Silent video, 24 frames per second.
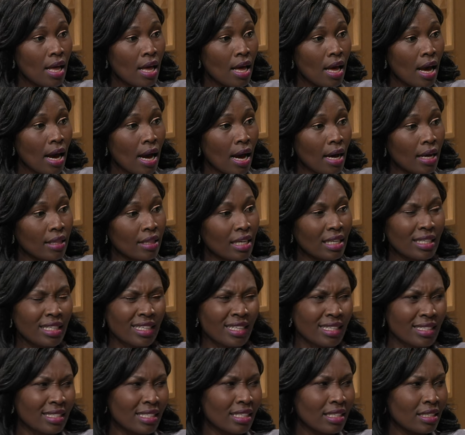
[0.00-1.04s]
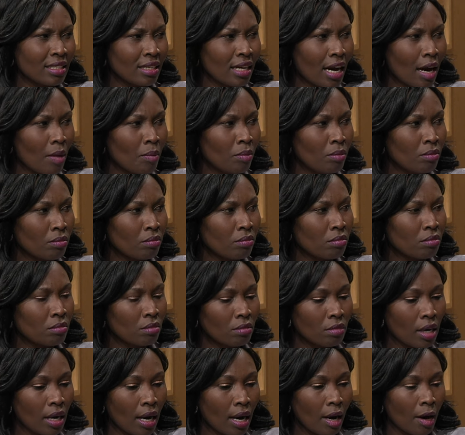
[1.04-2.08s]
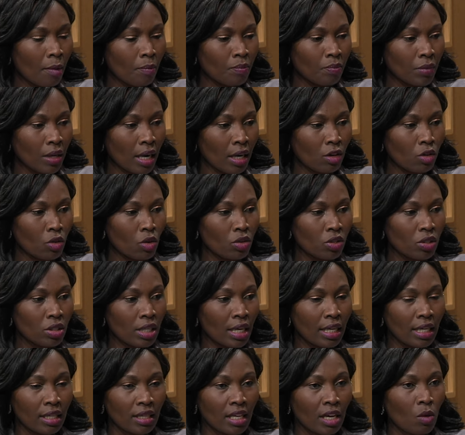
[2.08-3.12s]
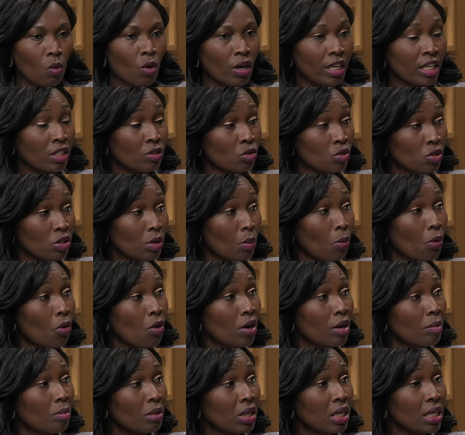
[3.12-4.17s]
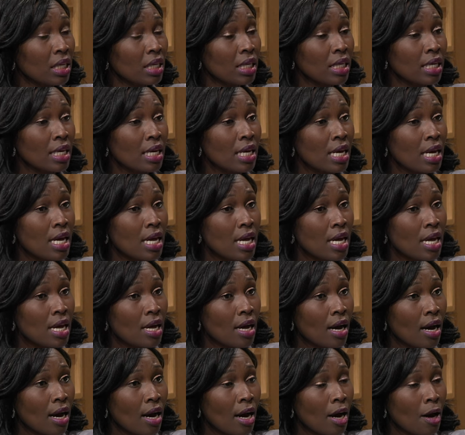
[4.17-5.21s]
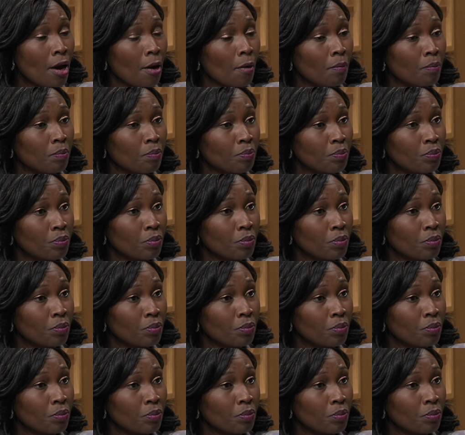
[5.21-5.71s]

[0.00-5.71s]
uh, they really didn't come um, across like they wanted to support me. Um,